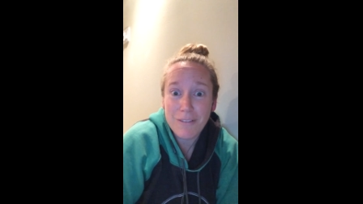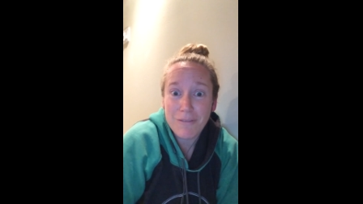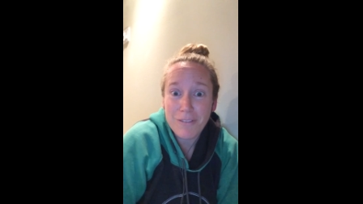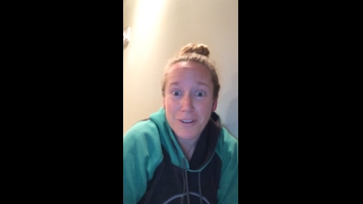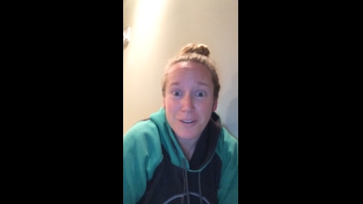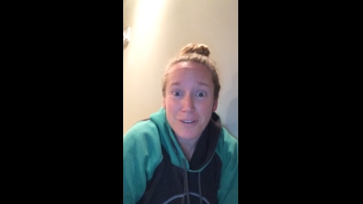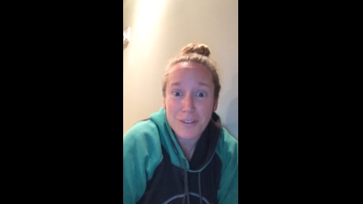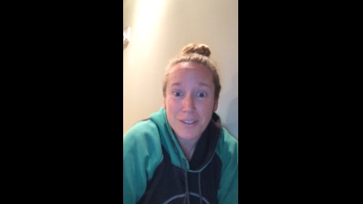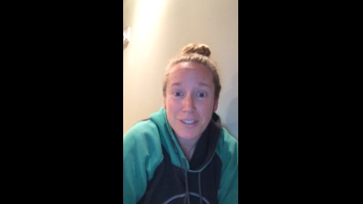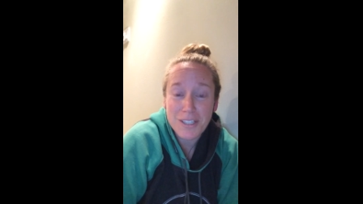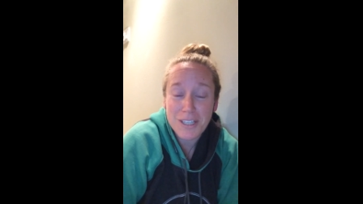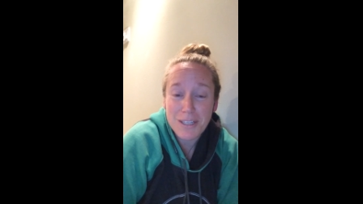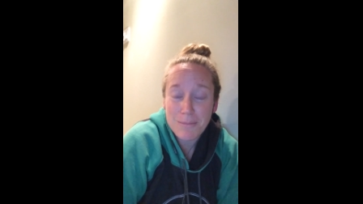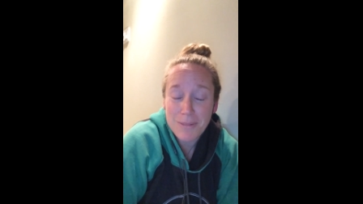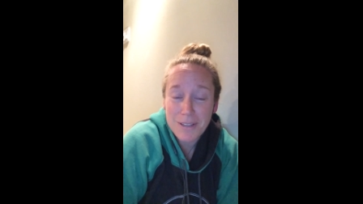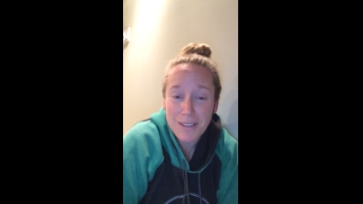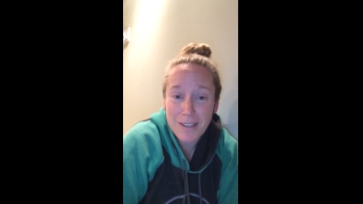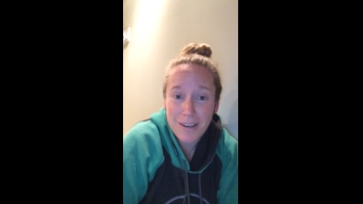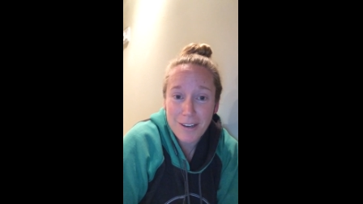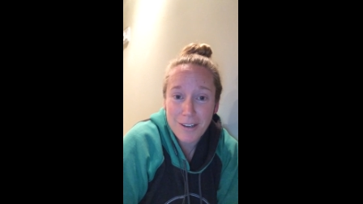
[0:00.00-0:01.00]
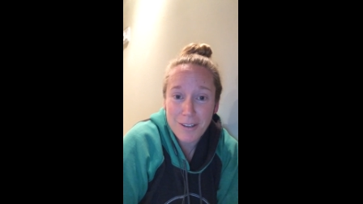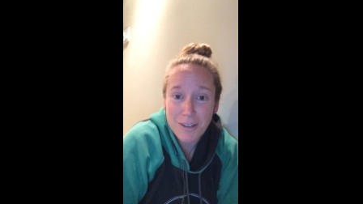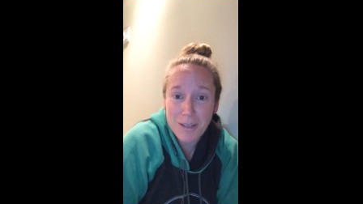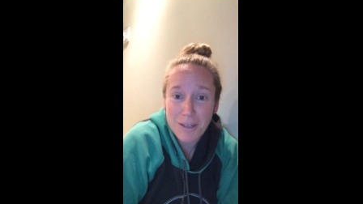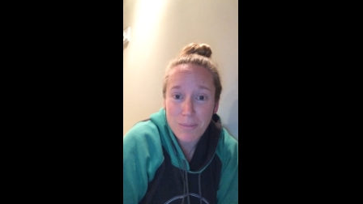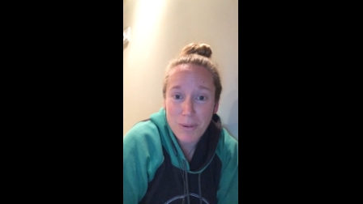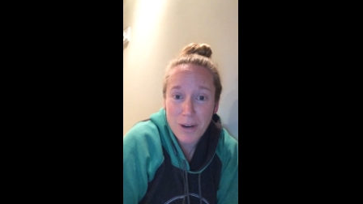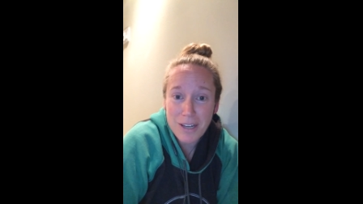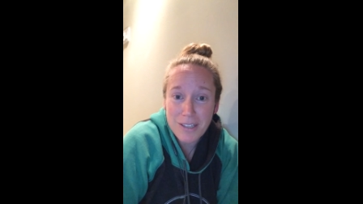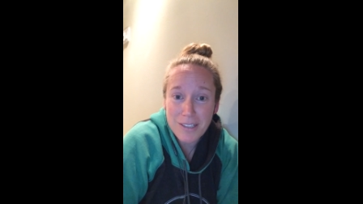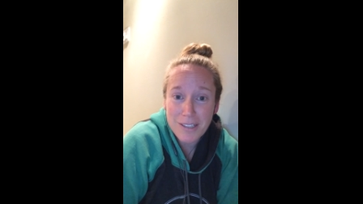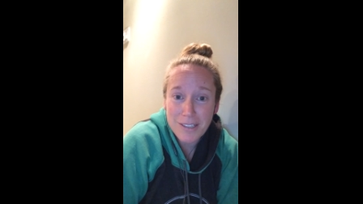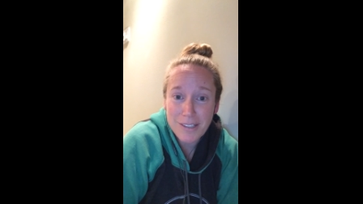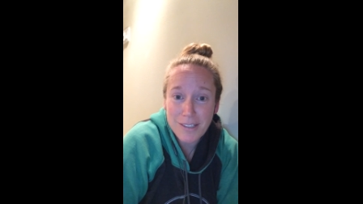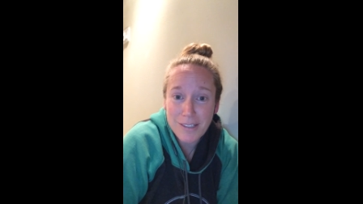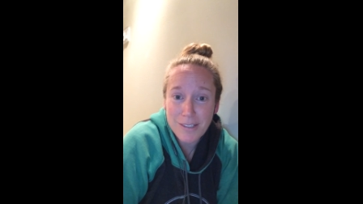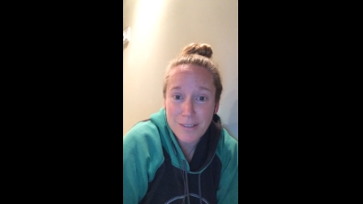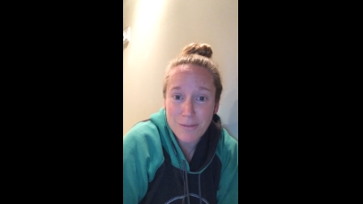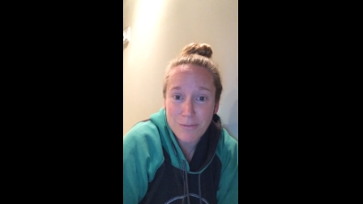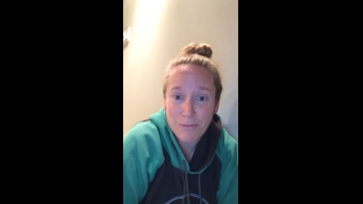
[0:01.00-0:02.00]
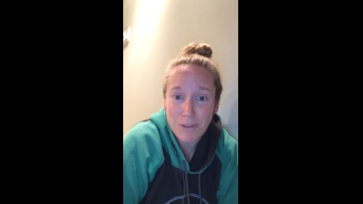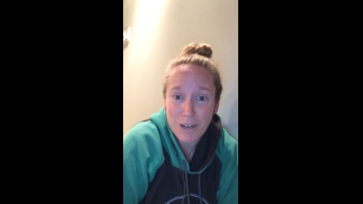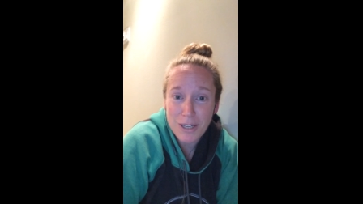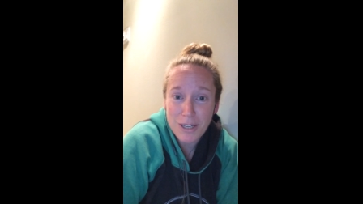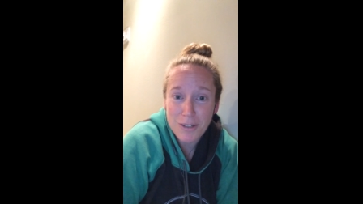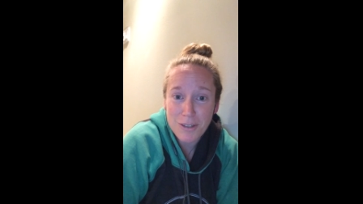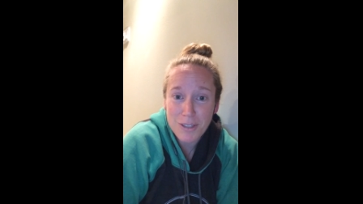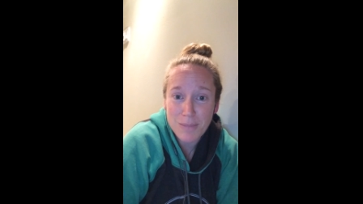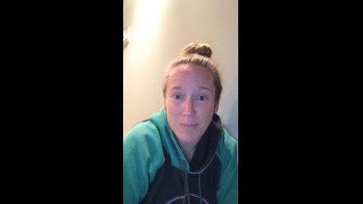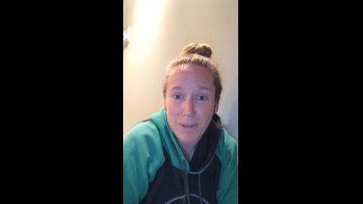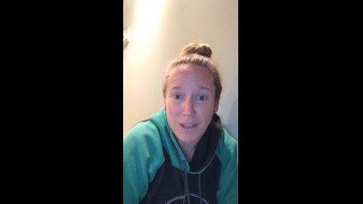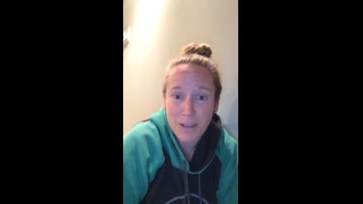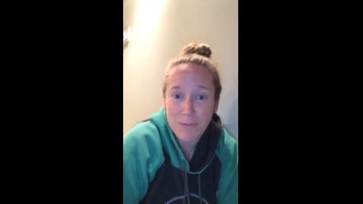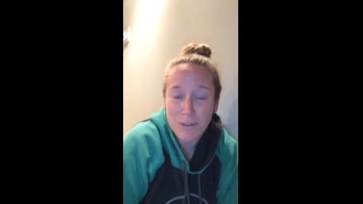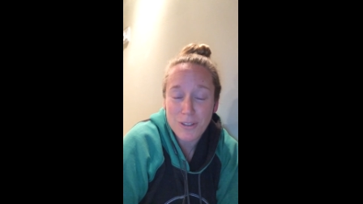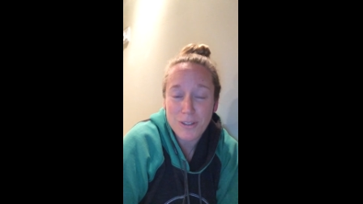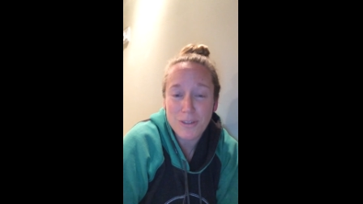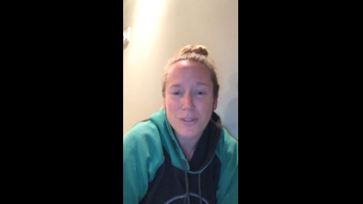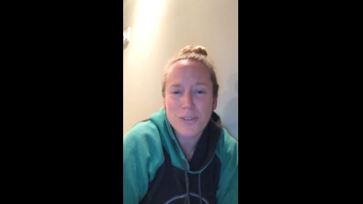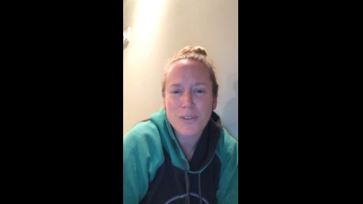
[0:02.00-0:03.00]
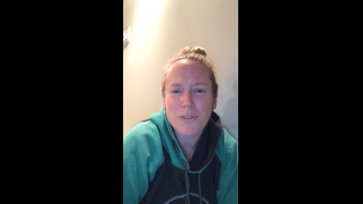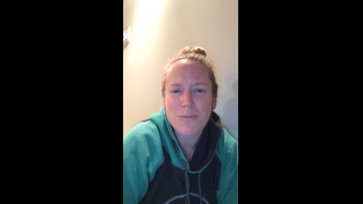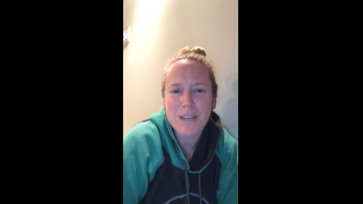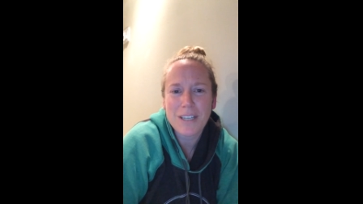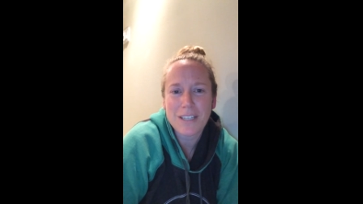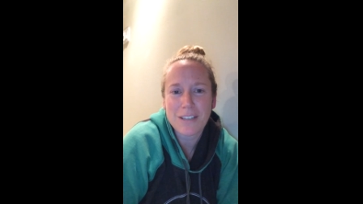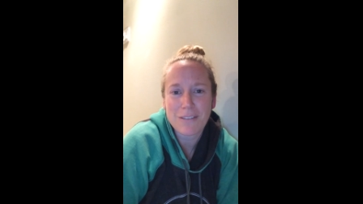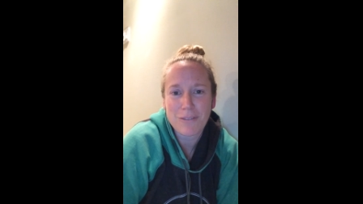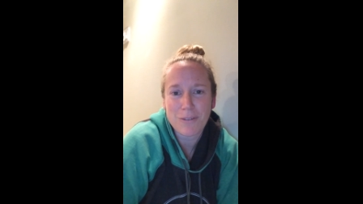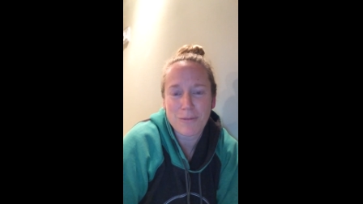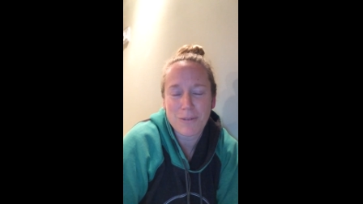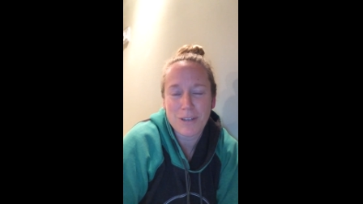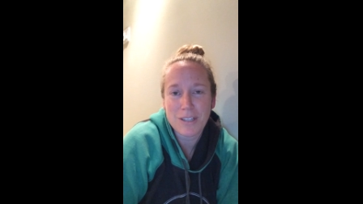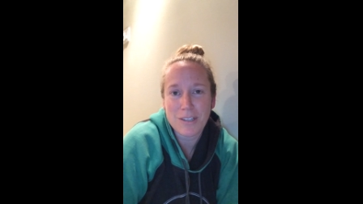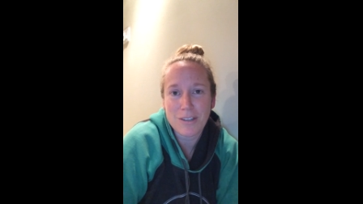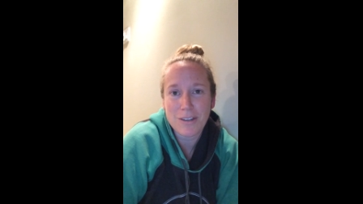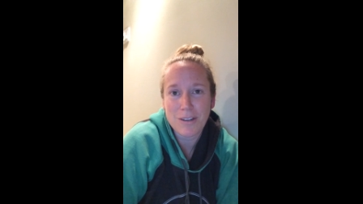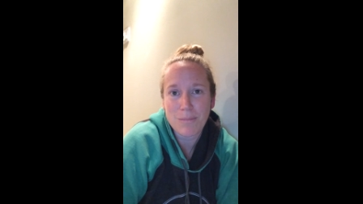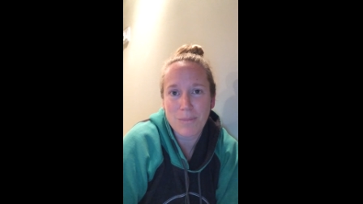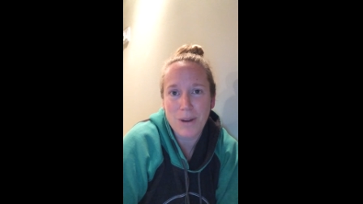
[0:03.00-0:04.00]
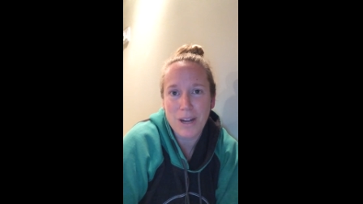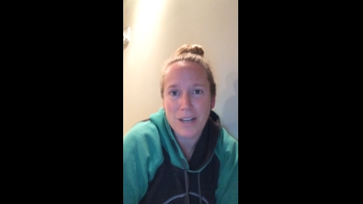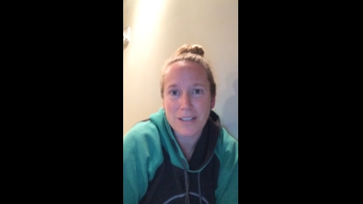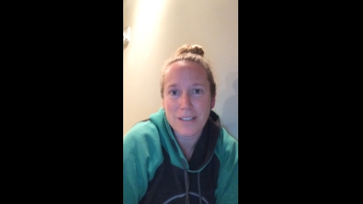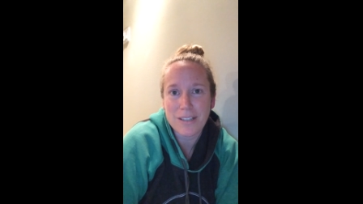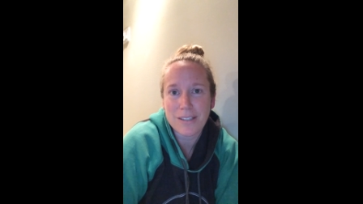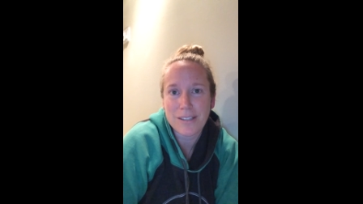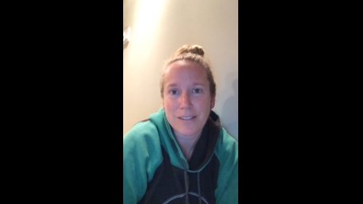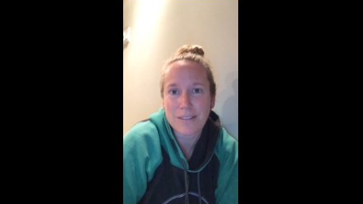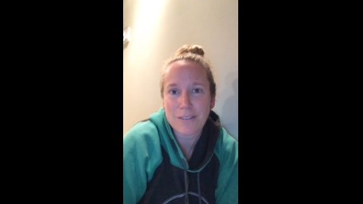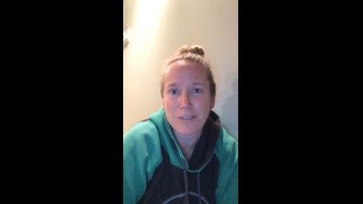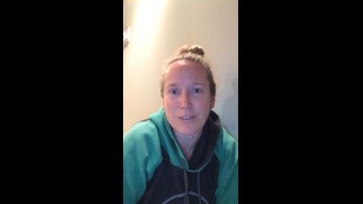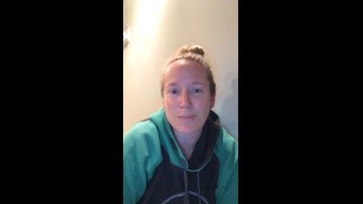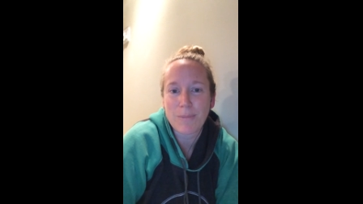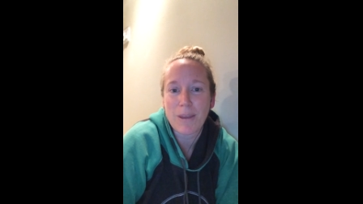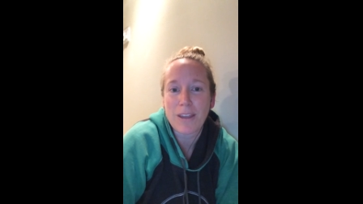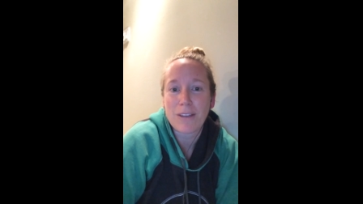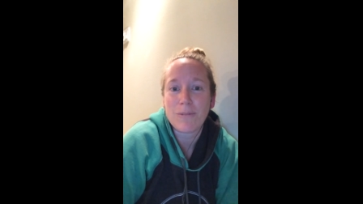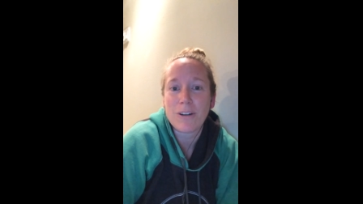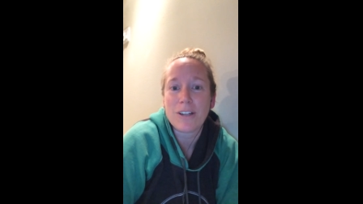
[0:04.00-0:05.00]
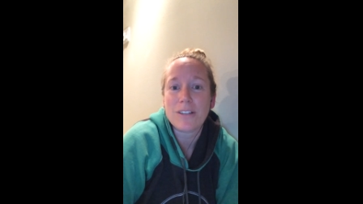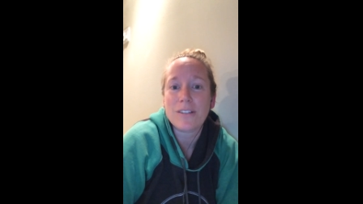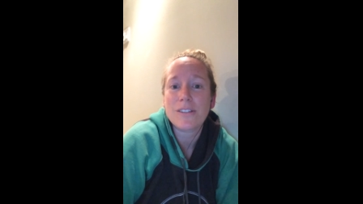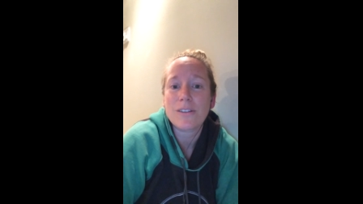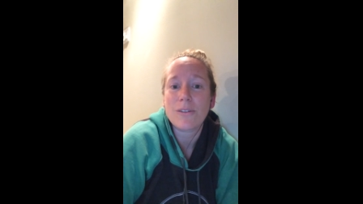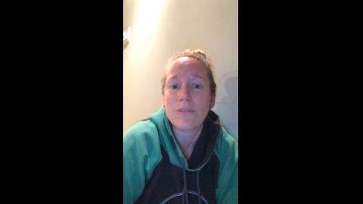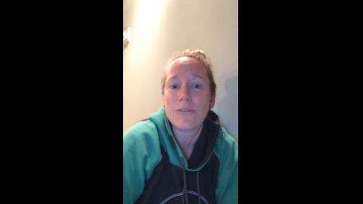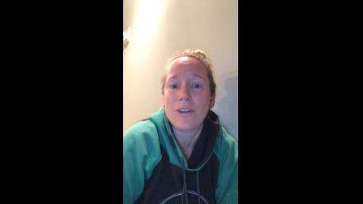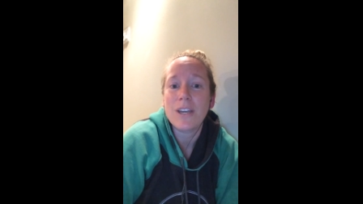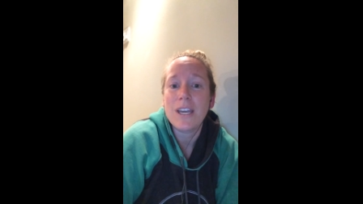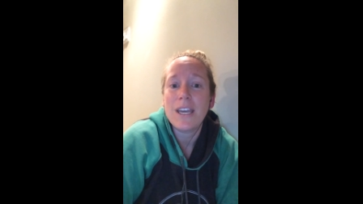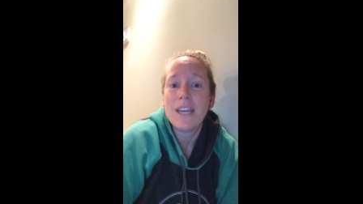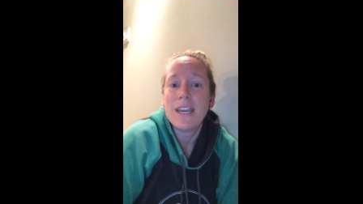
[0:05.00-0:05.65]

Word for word: If there's steam in there, you could practice writing your spelling words. There's so many different ways you can practice your spelling words. So